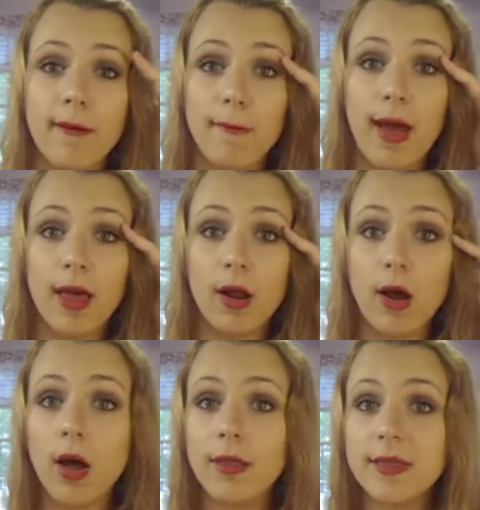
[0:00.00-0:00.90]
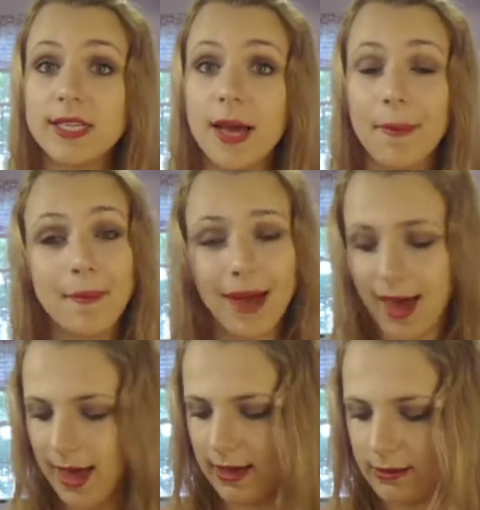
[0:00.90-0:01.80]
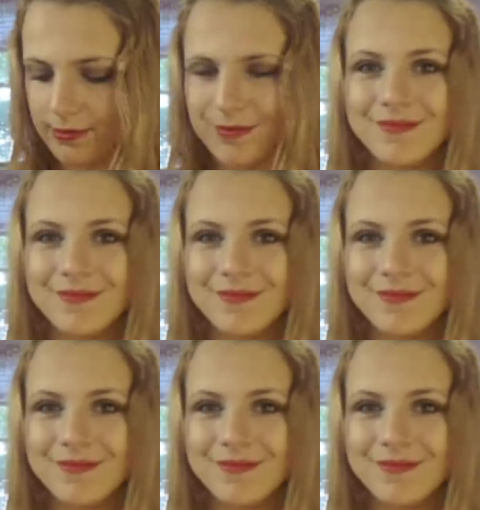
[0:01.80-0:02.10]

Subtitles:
the red on the top of my eye.